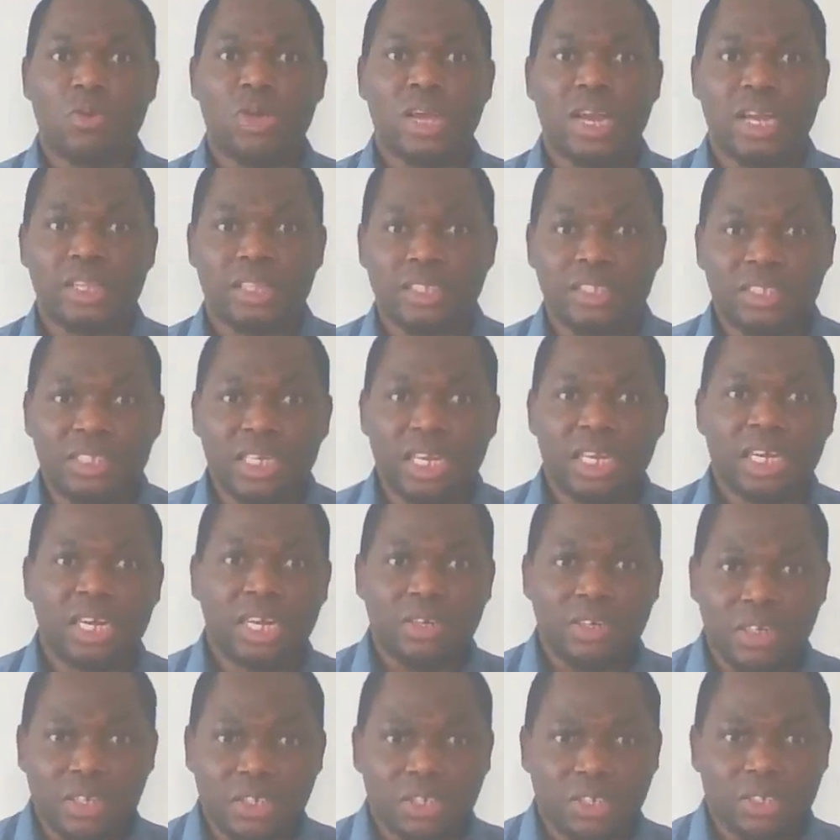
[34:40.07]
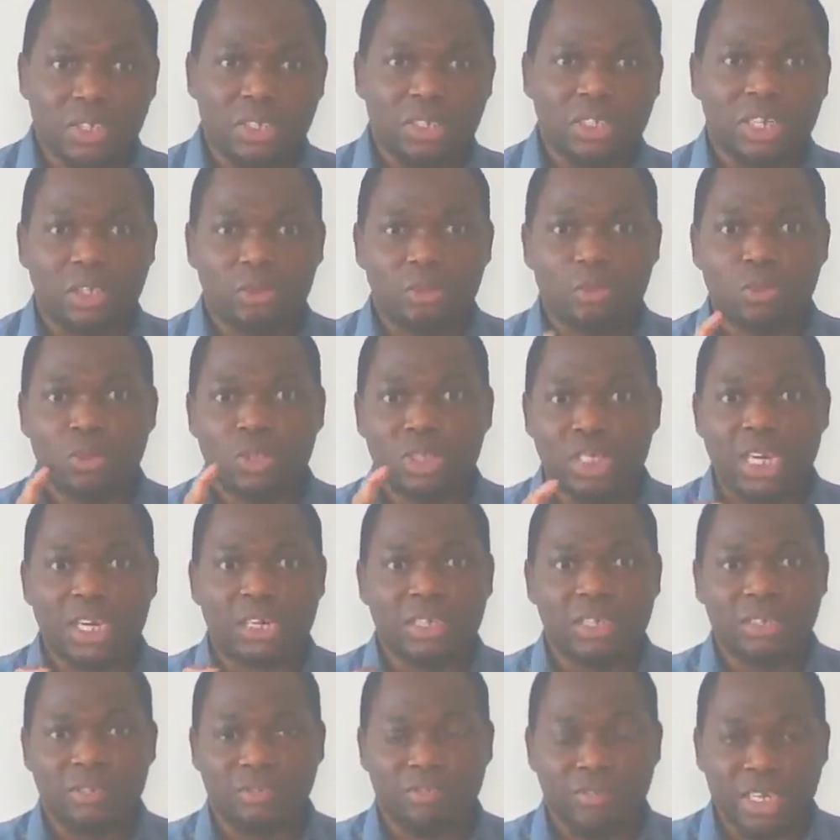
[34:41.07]
We are the generation that will
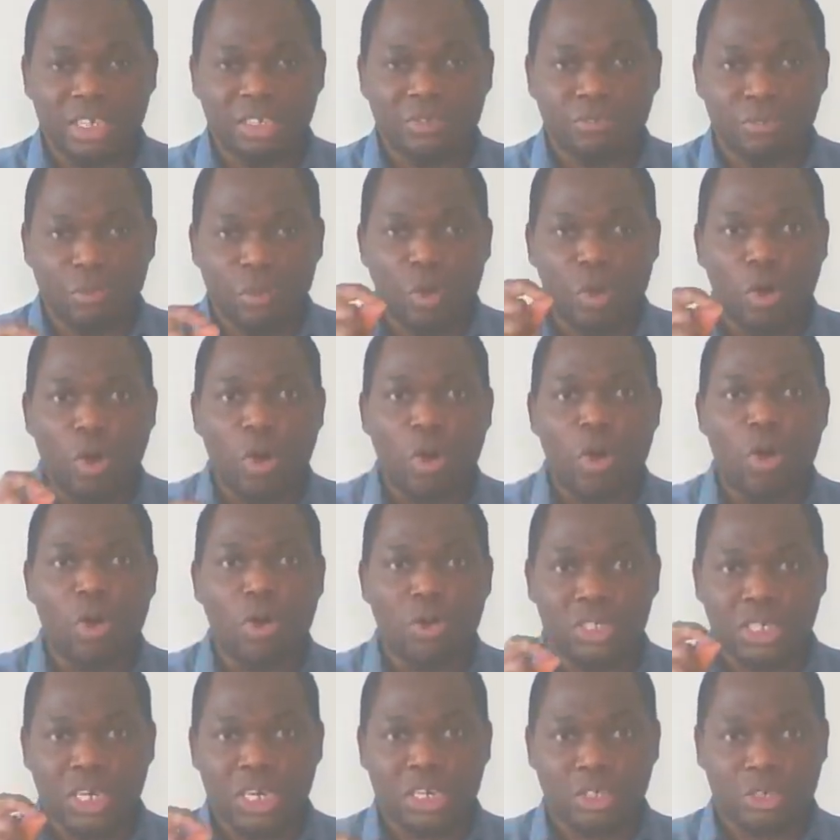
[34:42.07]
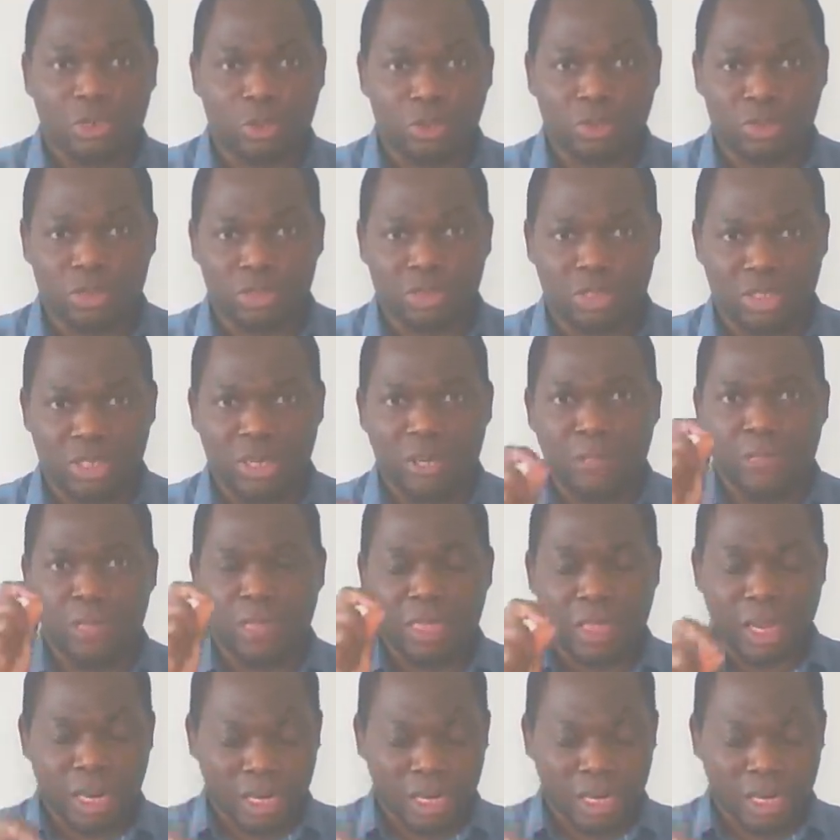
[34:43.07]
take revenge for all the atrocity